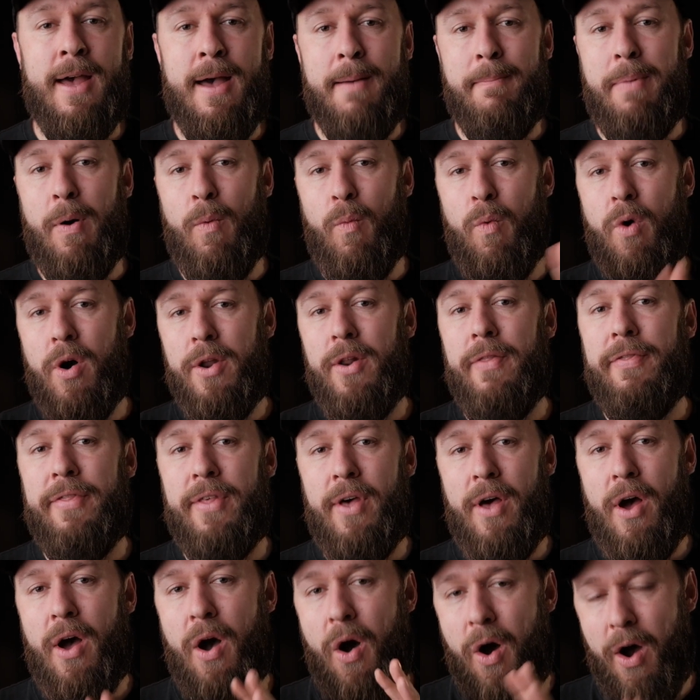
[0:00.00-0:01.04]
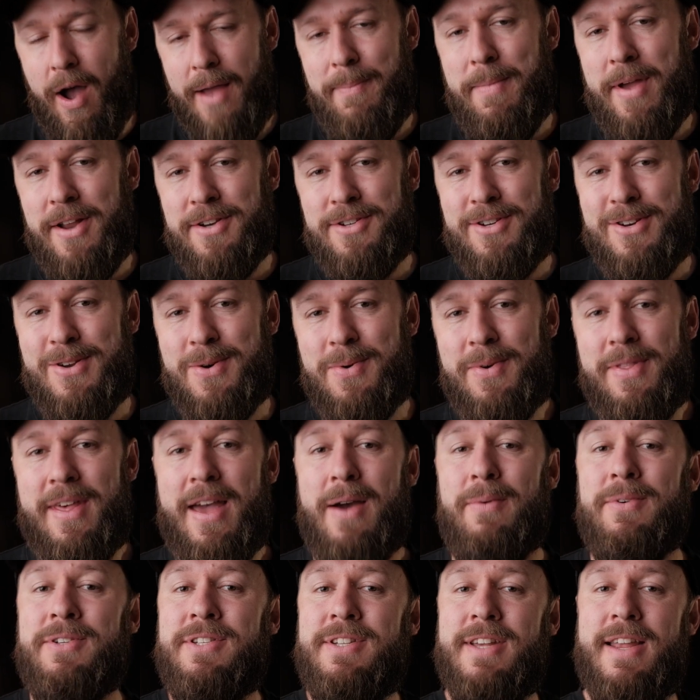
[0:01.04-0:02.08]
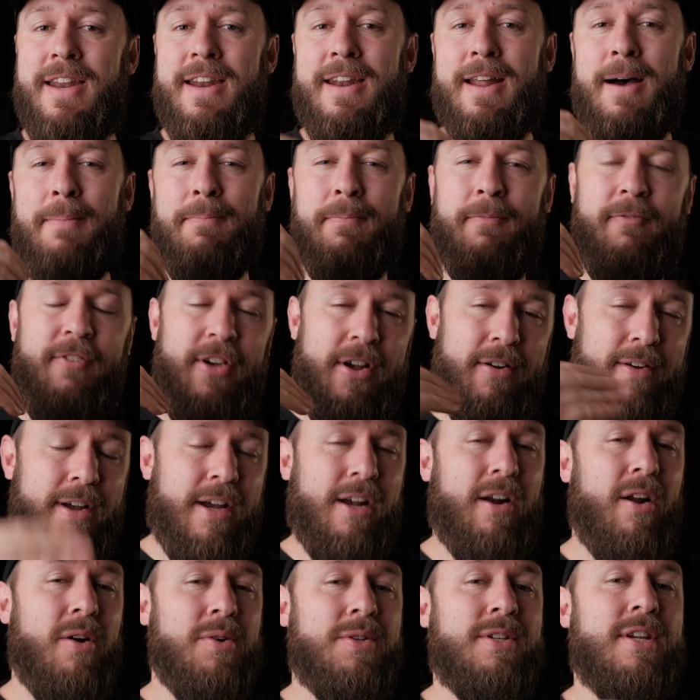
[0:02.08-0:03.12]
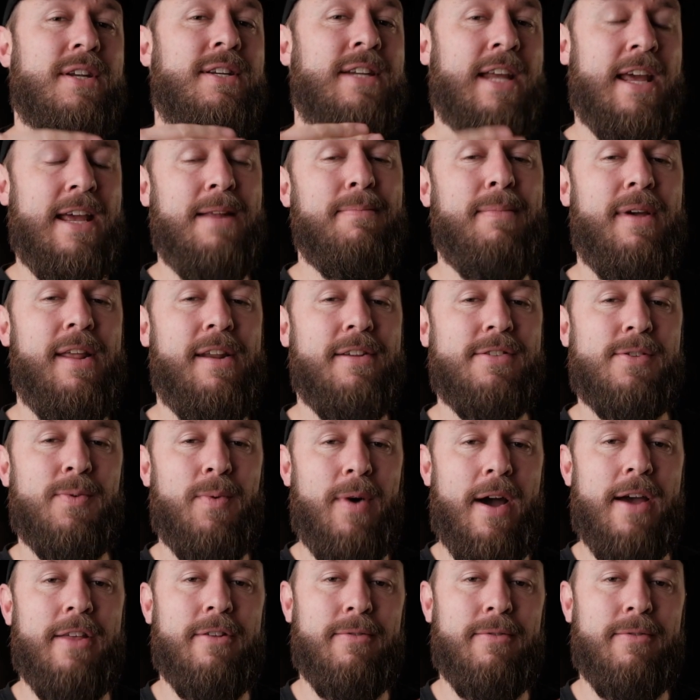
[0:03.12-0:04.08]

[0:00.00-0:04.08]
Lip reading: but what I managed to do with that was set it up very close to 10 meters away.